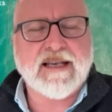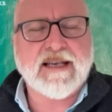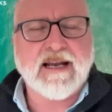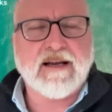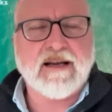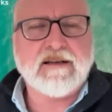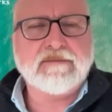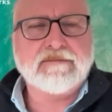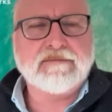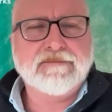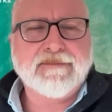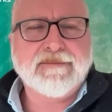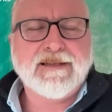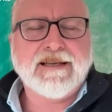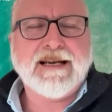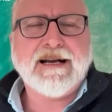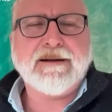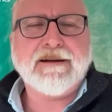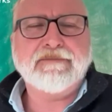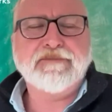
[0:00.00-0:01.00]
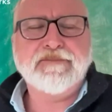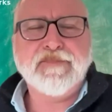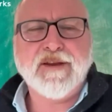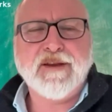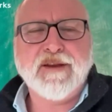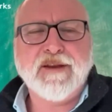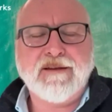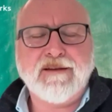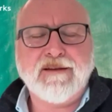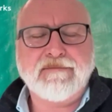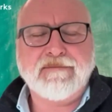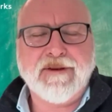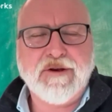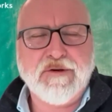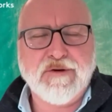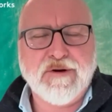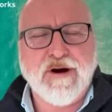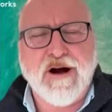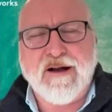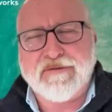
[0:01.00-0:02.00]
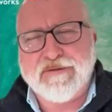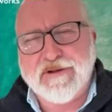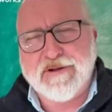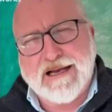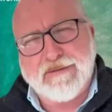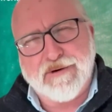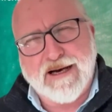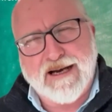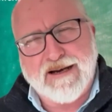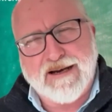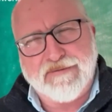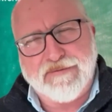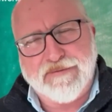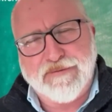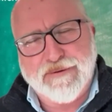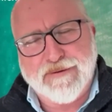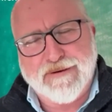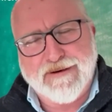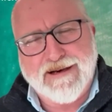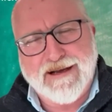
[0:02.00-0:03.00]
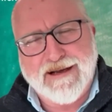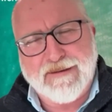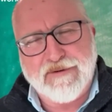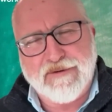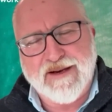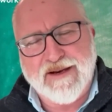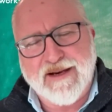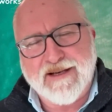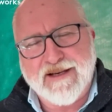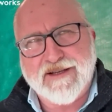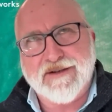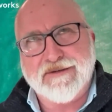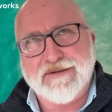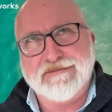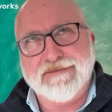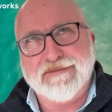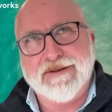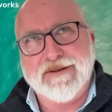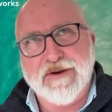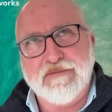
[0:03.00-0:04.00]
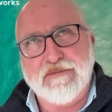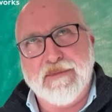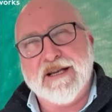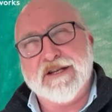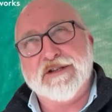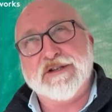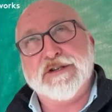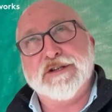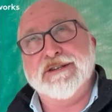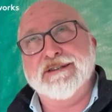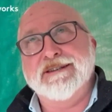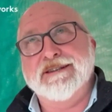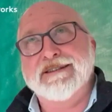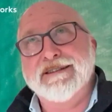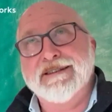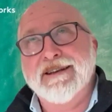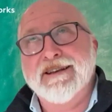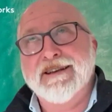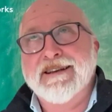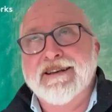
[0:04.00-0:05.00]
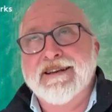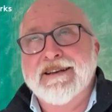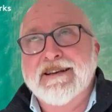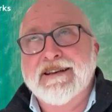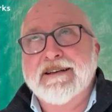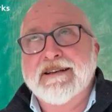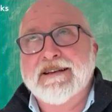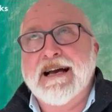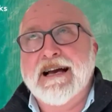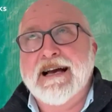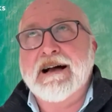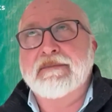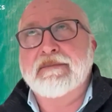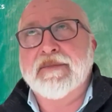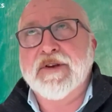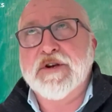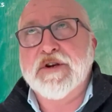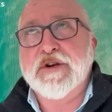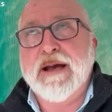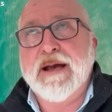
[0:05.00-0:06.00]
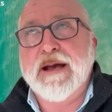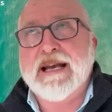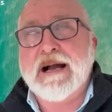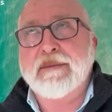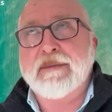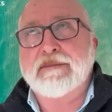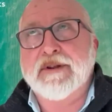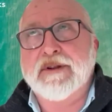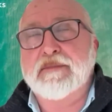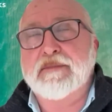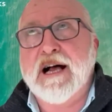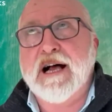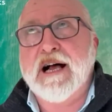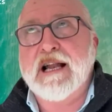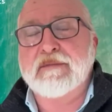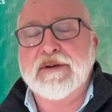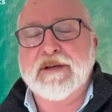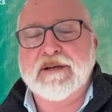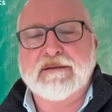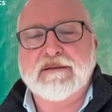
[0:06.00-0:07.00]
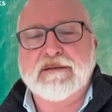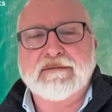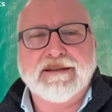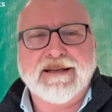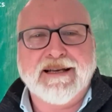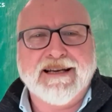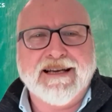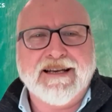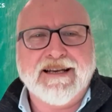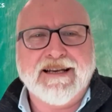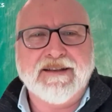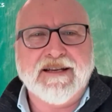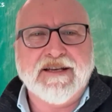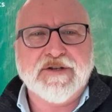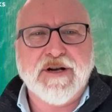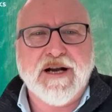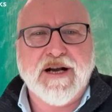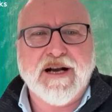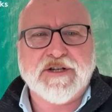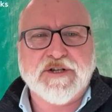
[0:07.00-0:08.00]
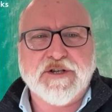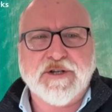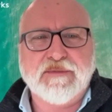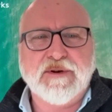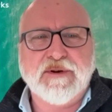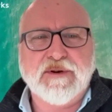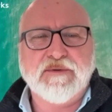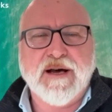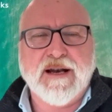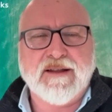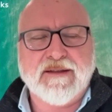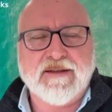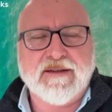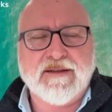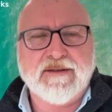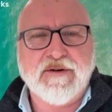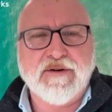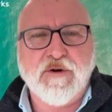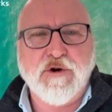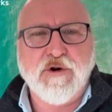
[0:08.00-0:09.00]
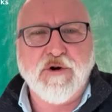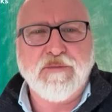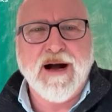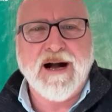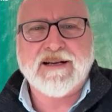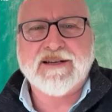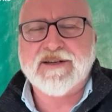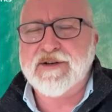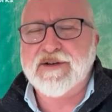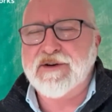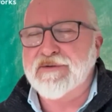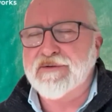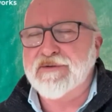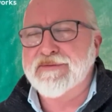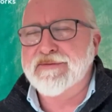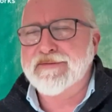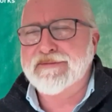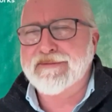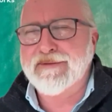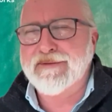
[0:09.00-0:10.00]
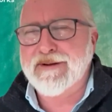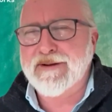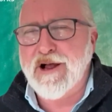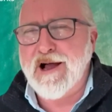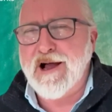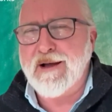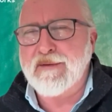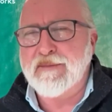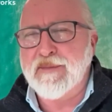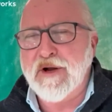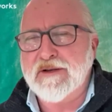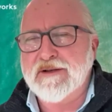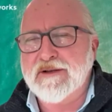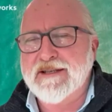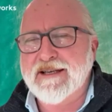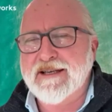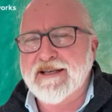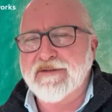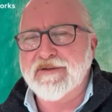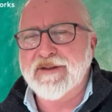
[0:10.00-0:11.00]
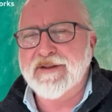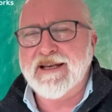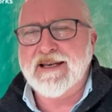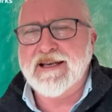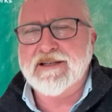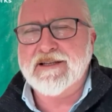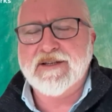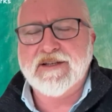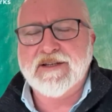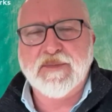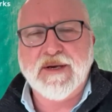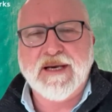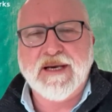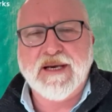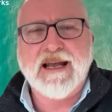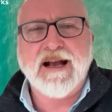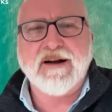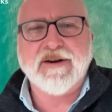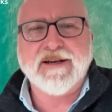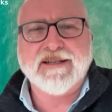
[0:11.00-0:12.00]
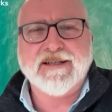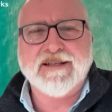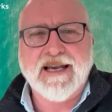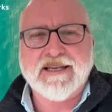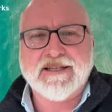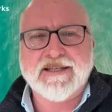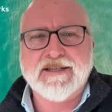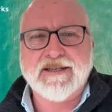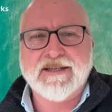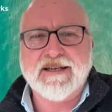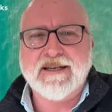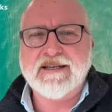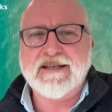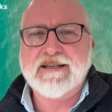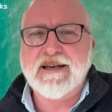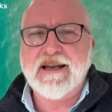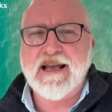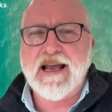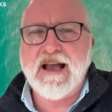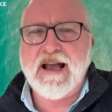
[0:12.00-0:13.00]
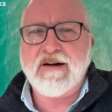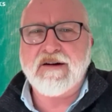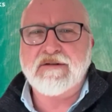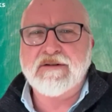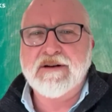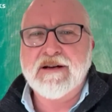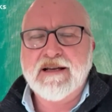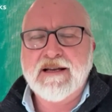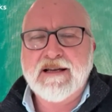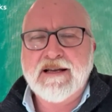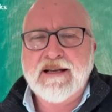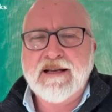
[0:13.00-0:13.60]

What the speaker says: Thanks, Anna. You and I have collaborated for a number of years, and you mentioned the new makeup of the Parliament in the introduction, but one of the hallmarks of climate policy over the years has been how contested it is and how